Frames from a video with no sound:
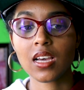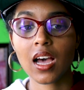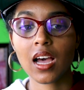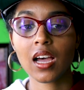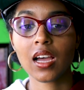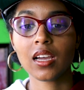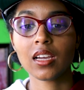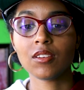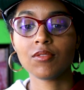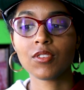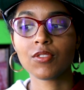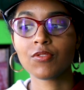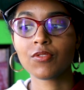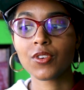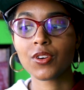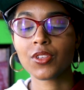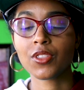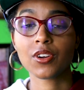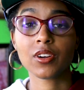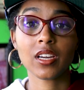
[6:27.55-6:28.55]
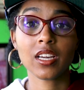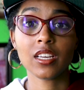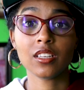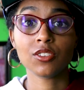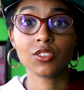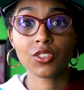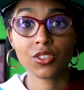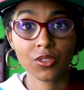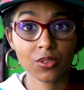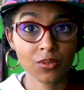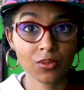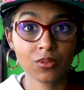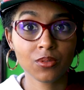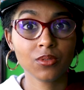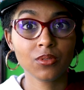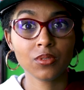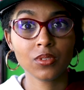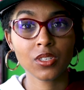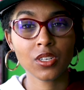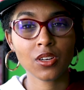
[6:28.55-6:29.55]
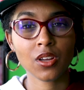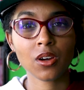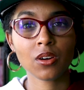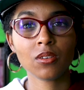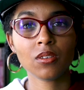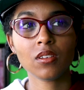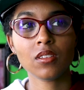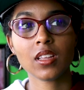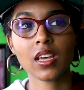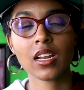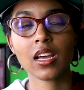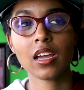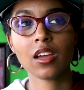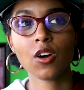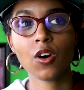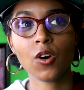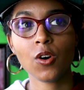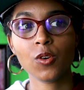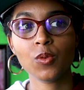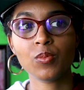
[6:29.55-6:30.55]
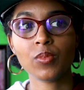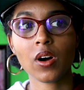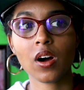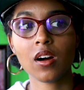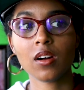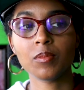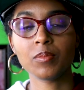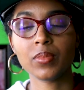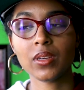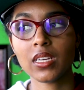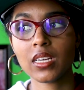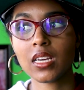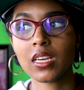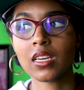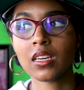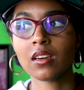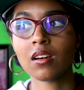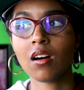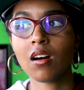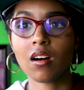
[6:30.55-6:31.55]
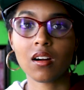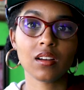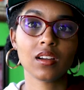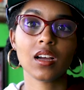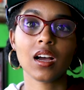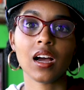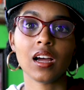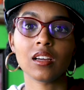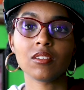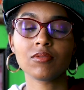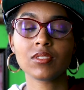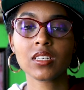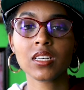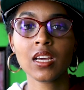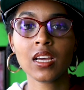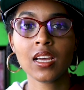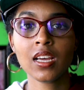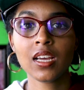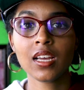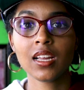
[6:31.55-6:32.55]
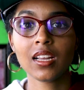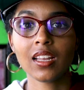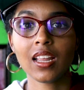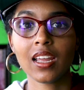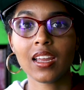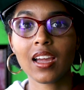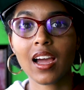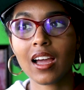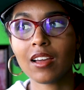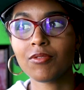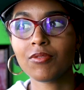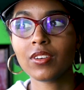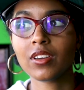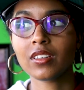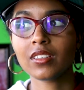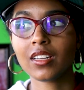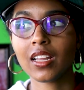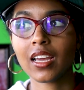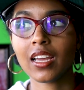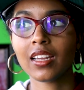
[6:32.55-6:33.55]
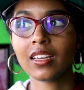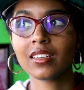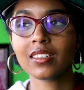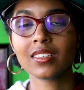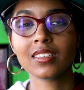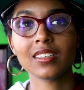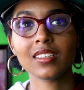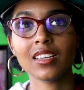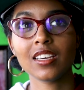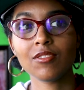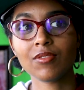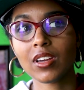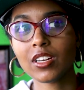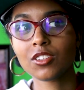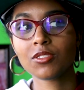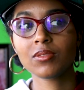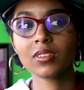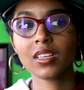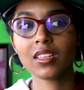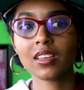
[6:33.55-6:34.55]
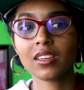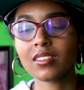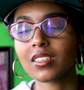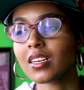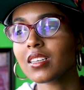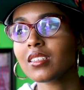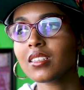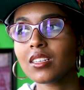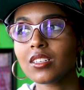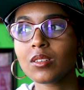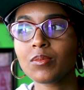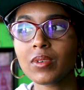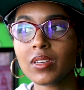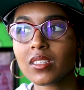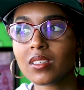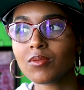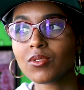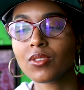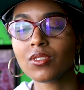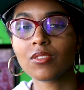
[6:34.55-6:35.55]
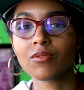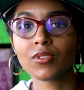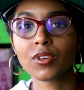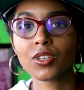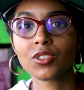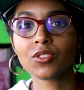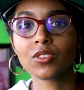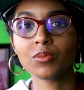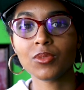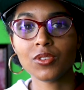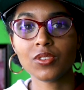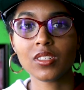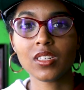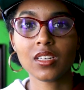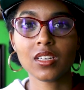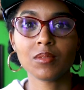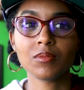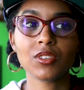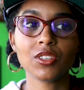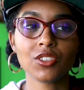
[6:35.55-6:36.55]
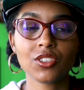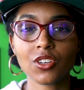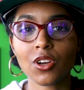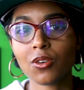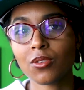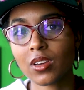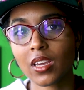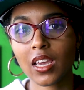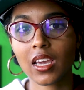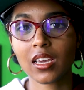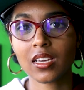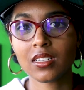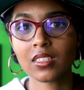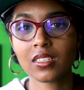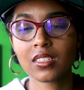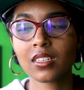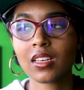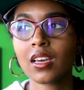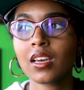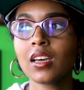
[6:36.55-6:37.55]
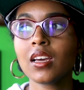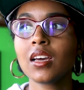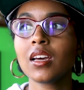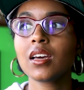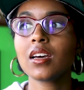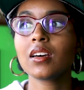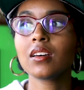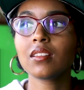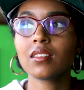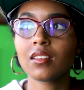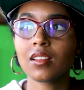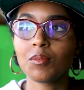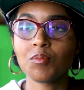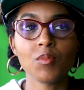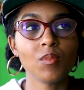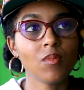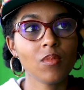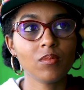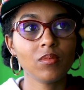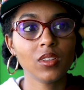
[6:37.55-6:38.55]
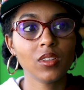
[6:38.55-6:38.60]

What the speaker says: dive further into, you know, that I hope are being archived. Like I feel like eventually there does need to be some sort of virtual museum to showcase the